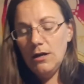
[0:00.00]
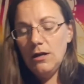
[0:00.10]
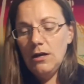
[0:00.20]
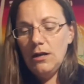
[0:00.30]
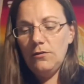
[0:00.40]

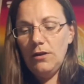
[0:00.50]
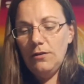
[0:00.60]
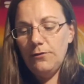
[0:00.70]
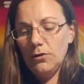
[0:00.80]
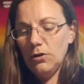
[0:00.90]
If
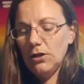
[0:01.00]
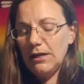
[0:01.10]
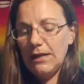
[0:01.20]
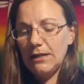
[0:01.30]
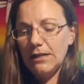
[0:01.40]
you're looking at
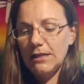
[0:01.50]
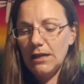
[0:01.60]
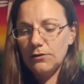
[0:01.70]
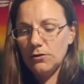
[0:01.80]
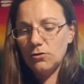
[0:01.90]
it like that,
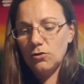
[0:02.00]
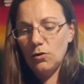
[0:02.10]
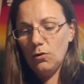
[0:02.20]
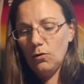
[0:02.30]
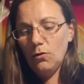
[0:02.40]
there's
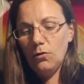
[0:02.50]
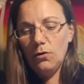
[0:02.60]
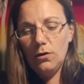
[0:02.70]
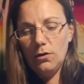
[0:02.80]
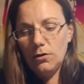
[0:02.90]
no...
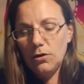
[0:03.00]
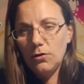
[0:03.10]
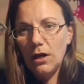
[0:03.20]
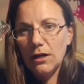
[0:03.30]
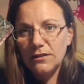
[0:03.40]
You're
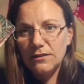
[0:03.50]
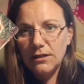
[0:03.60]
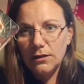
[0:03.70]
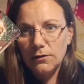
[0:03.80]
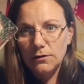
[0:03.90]
not going to see it
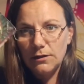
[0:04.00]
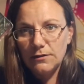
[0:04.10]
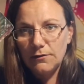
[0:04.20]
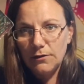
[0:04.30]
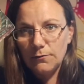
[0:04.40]
clearly.
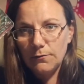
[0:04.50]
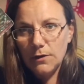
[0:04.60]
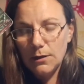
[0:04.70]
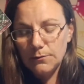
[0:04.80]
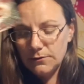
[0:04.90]
7 of
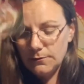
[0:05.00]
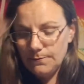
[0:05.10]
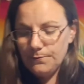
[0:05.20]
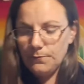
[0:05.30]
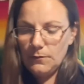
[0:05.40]
Cups.
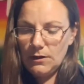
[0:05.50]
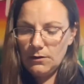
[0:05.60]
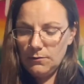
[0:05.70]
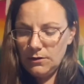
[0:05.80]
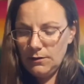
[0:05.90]

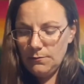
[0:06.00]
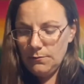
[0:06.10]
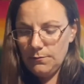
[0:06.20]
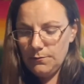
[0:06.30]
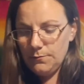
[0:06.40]
Plain
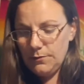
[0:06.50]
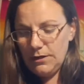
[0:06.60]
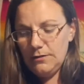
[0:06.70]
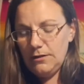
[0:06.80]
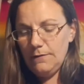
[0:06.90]
as day.